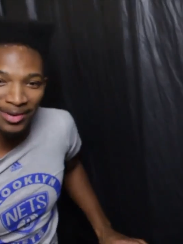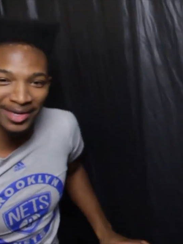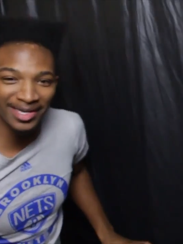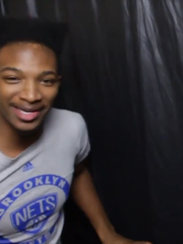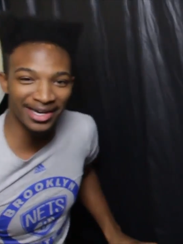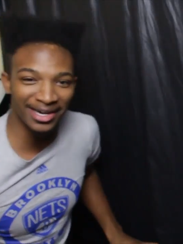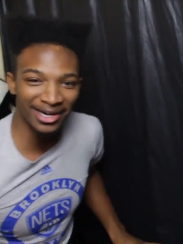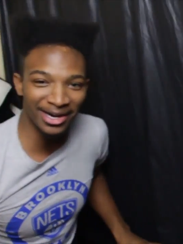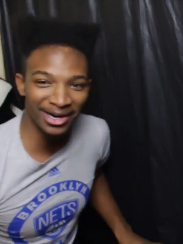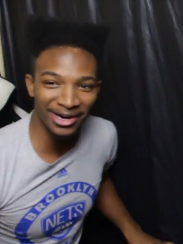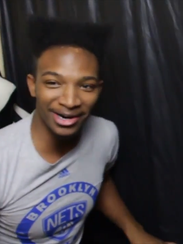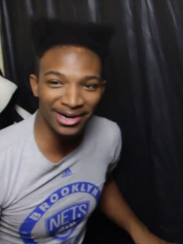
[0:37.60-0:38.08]
week
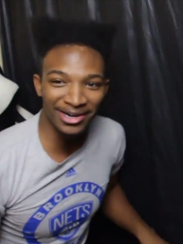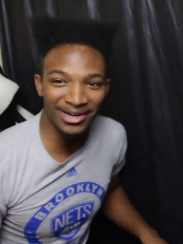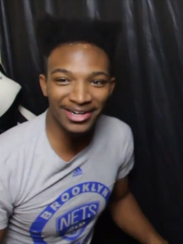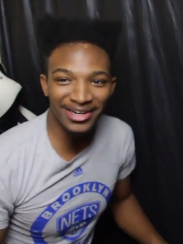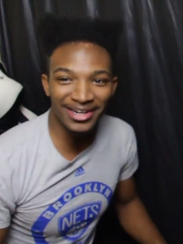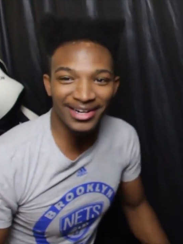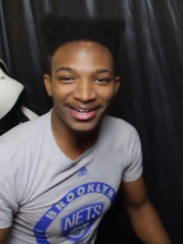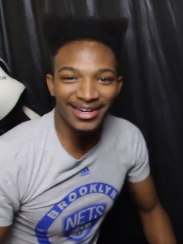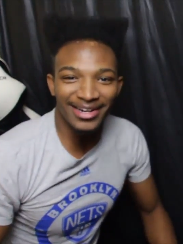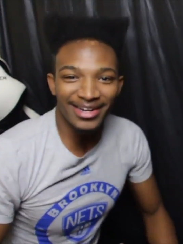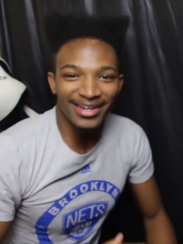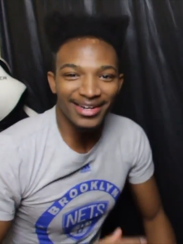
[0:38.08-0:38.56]
ago,
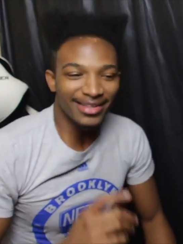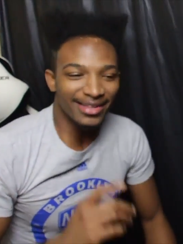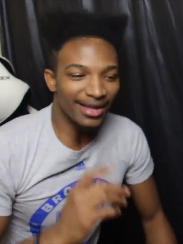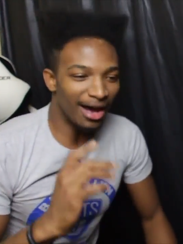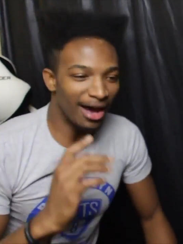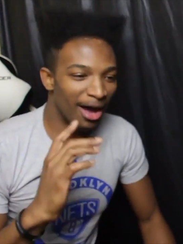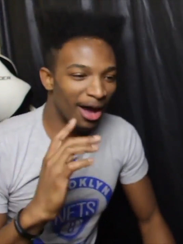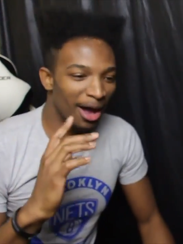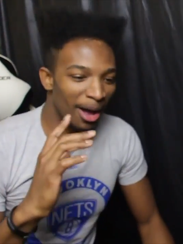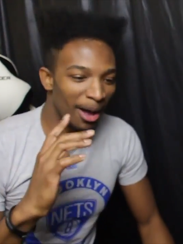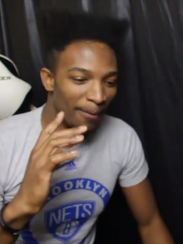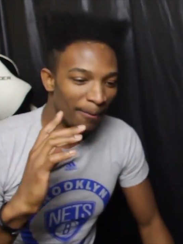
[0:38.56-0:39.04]

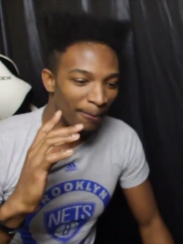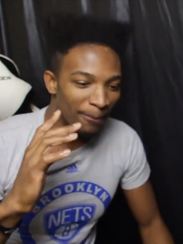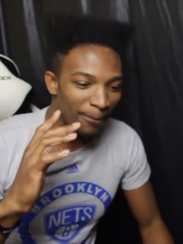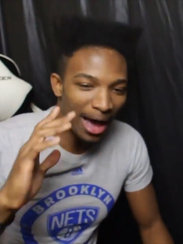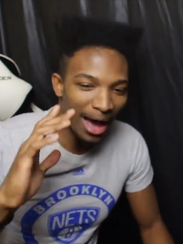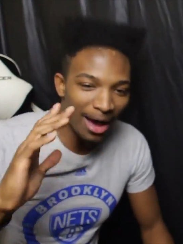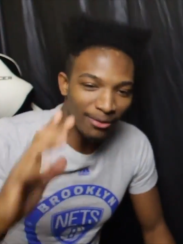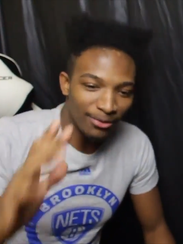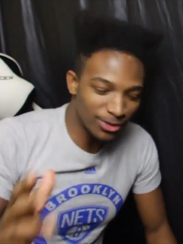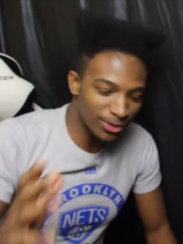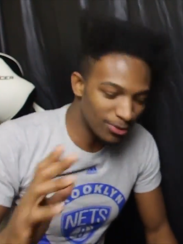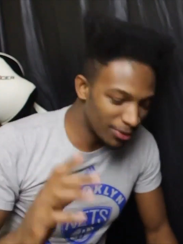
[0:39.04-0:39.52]
um,
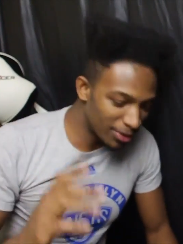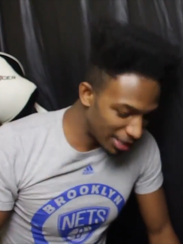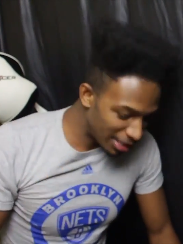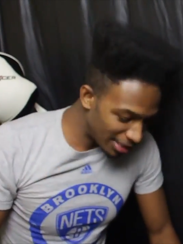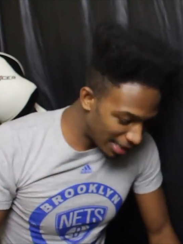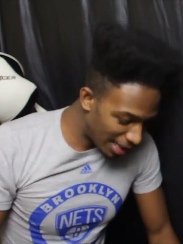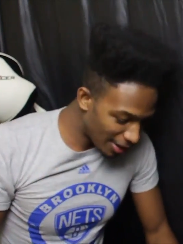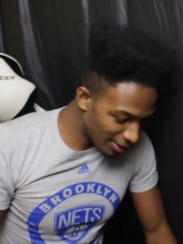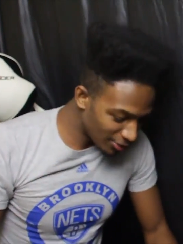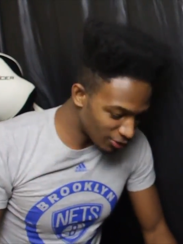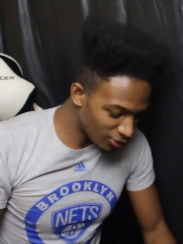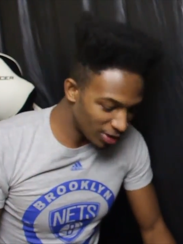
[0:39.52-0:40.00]
I was doing a
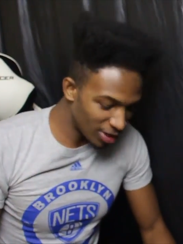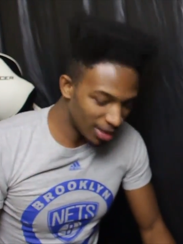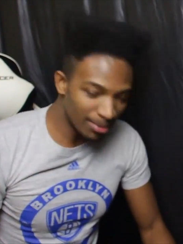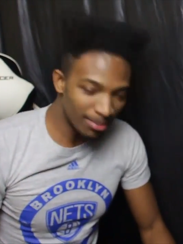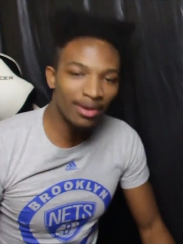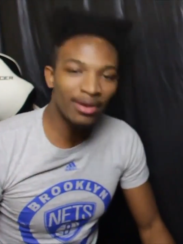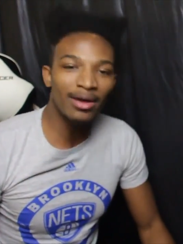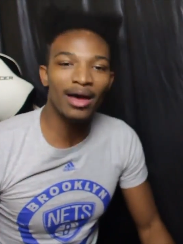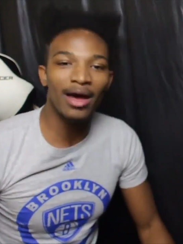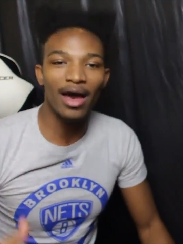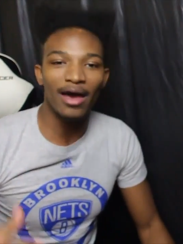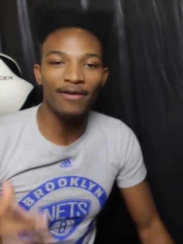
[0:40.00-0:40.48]
live
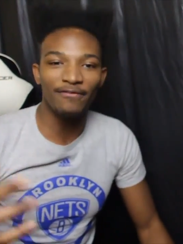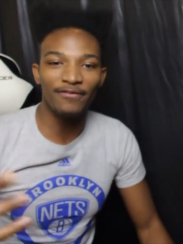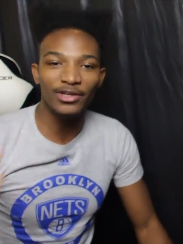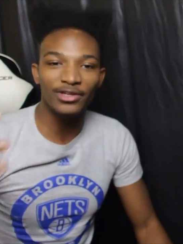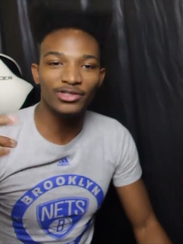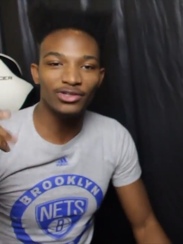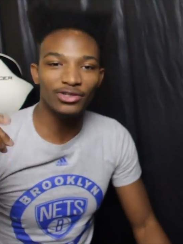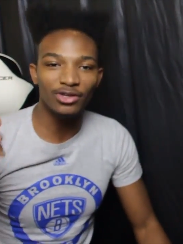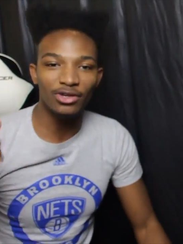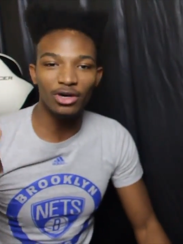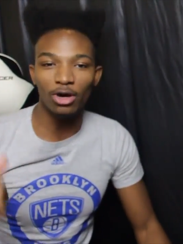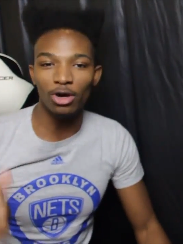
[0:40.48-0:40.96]
stream. I
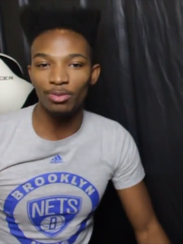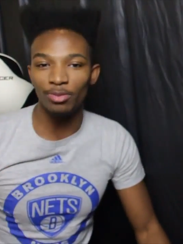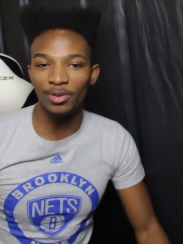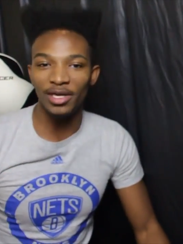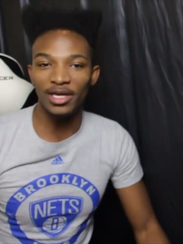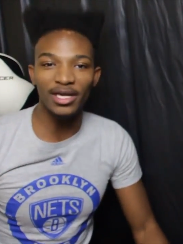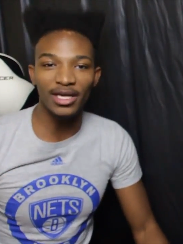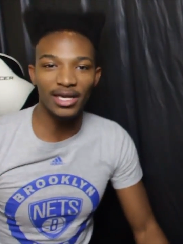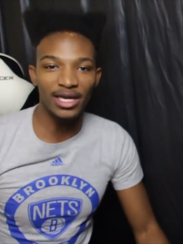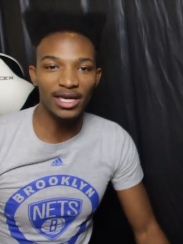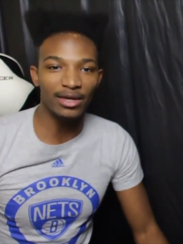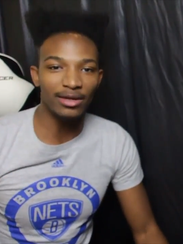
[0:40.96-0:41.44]
featured
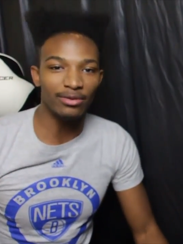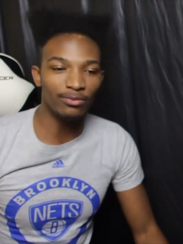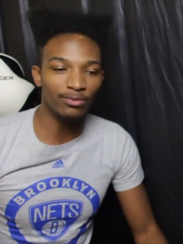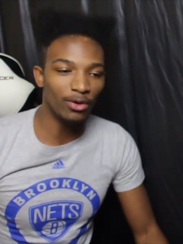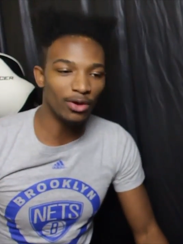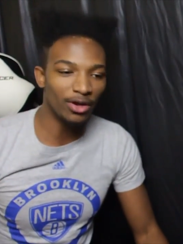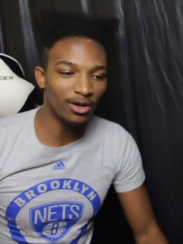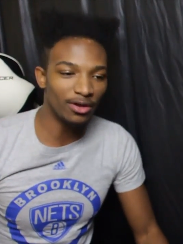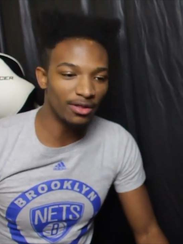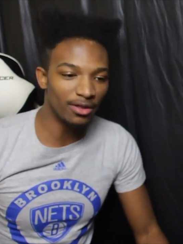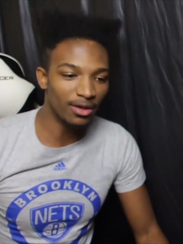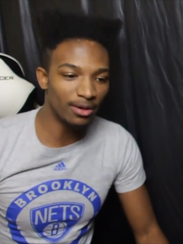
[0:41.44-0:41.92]
Cobi in
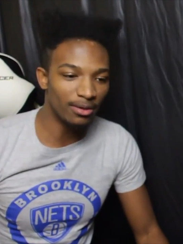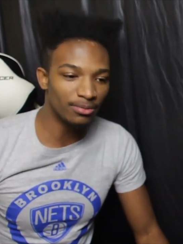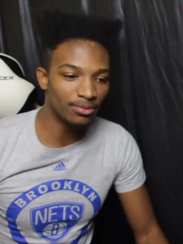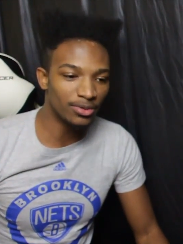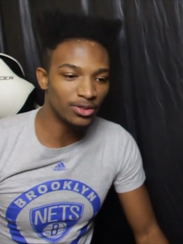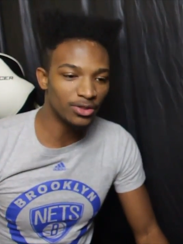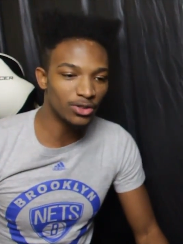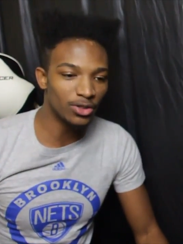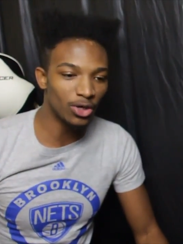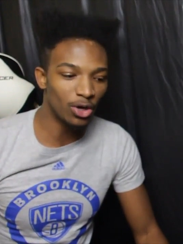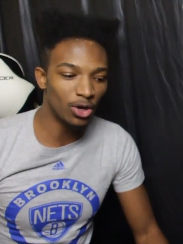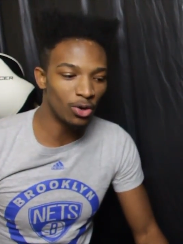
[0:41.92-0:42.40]
one of them.
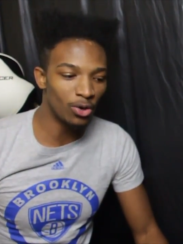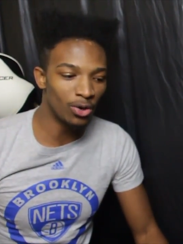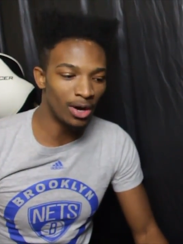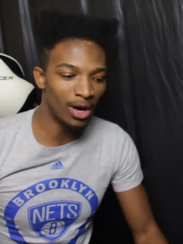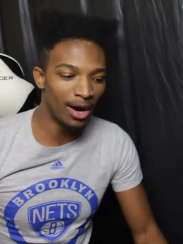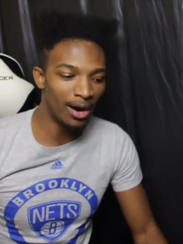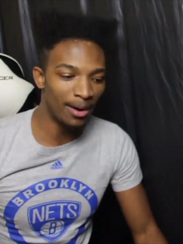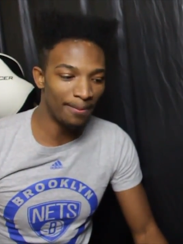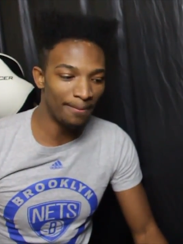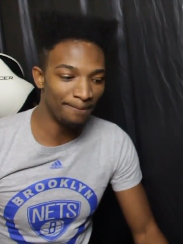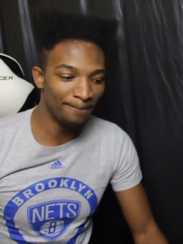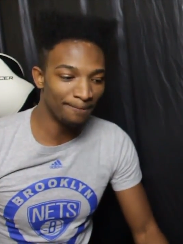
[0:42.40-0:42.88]
So
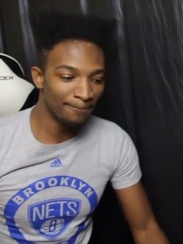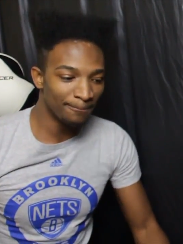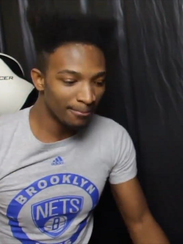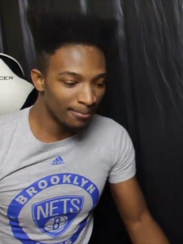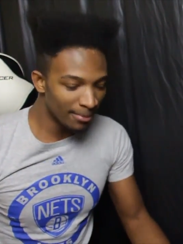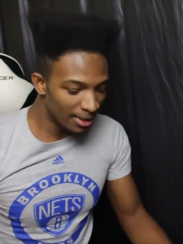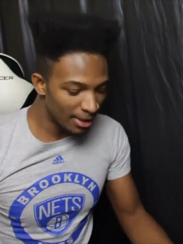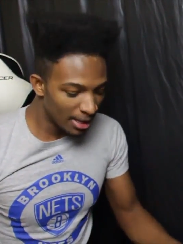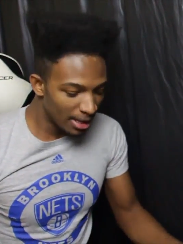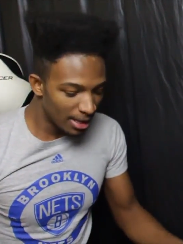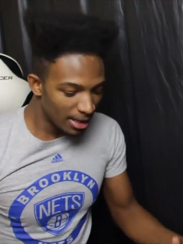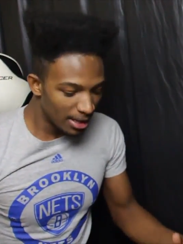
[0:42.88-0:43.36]
um,
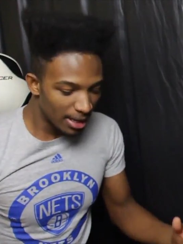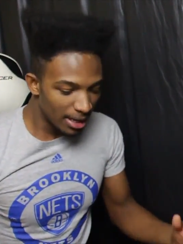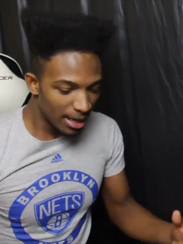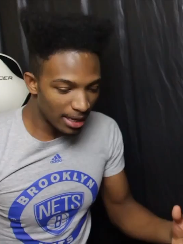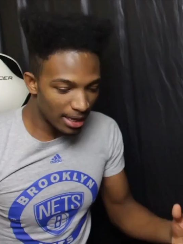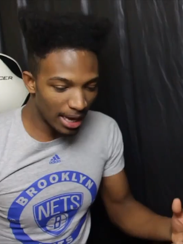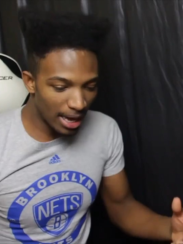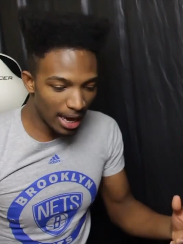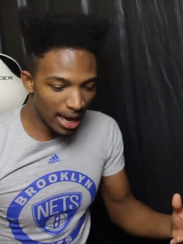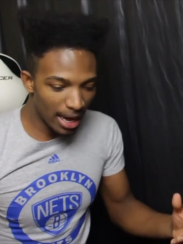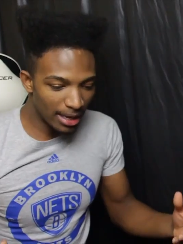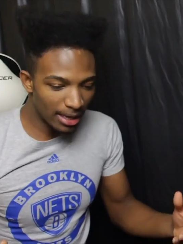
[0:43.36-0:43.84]

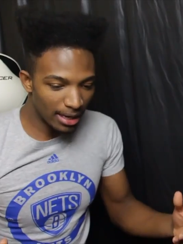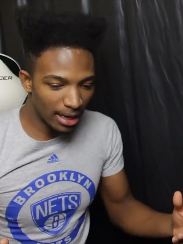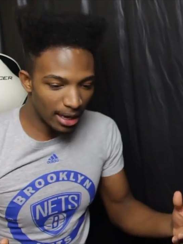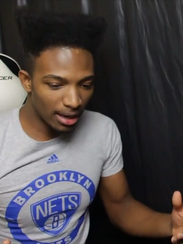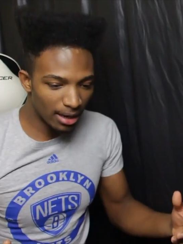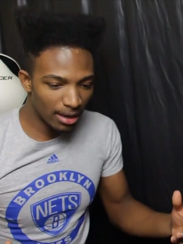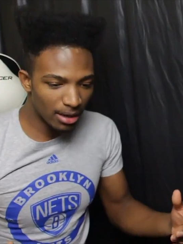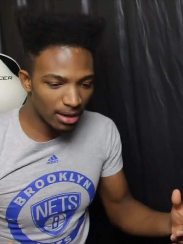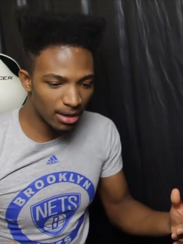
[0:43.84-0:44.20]
yeah, it,